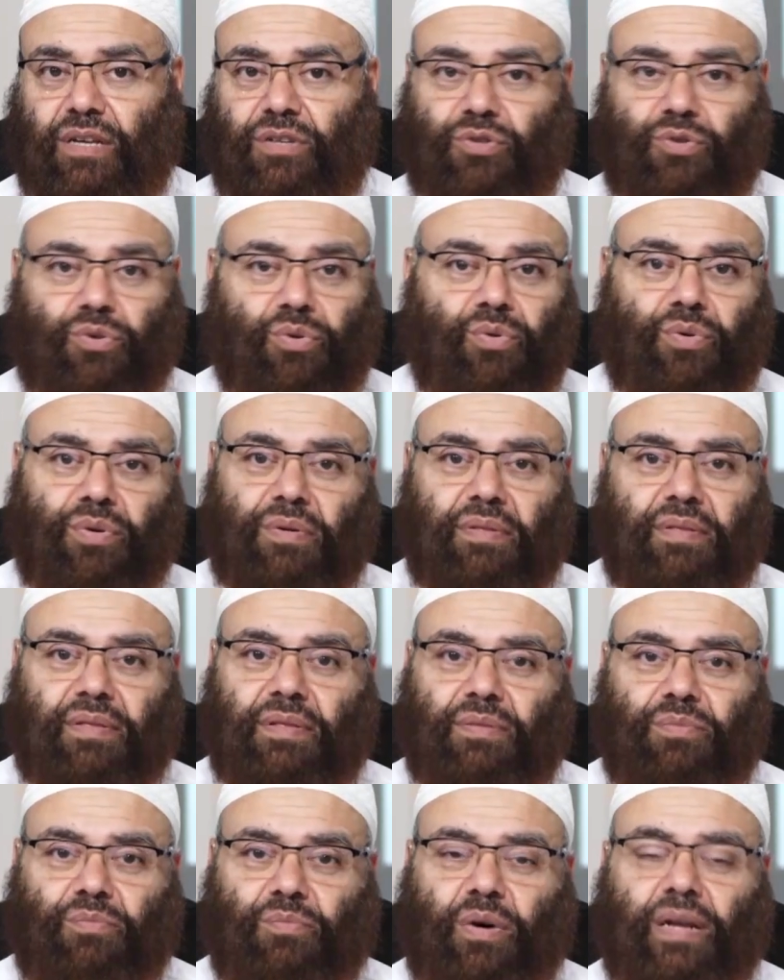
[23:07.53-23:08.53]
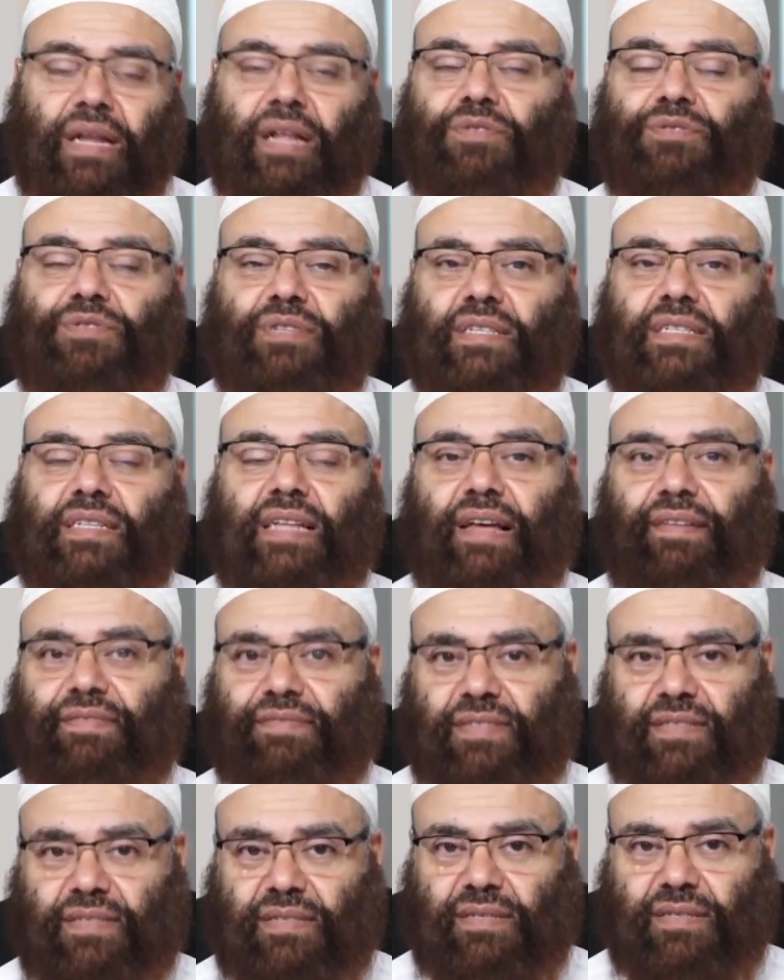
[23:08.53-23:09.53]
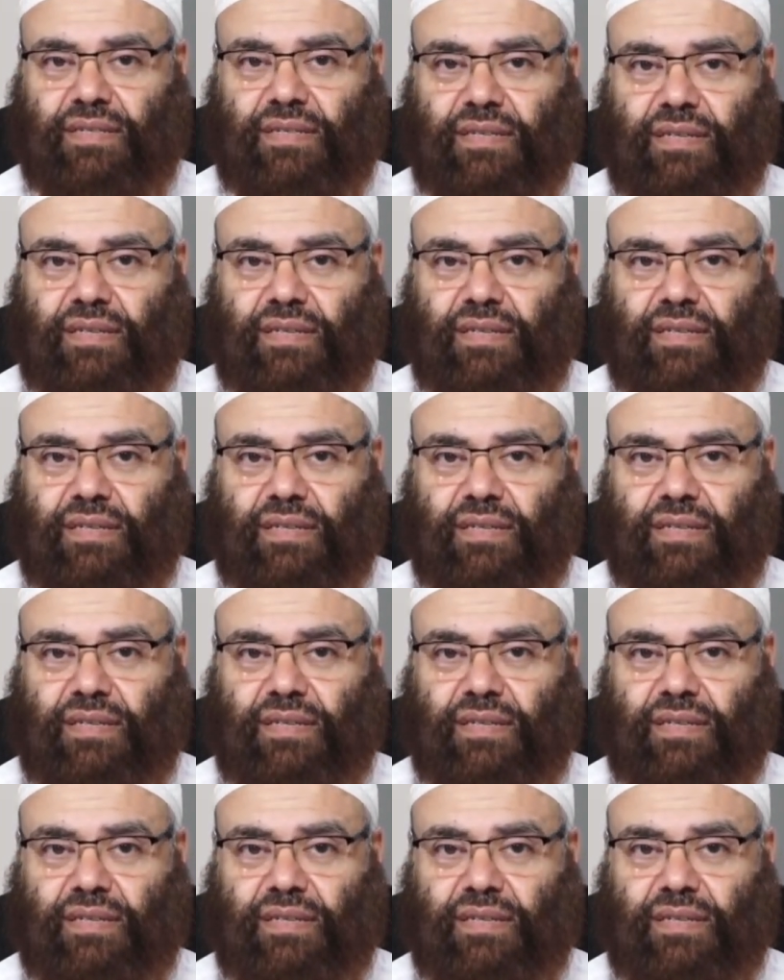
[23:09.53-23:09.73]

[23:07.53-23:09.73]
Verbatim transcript: So what else is left?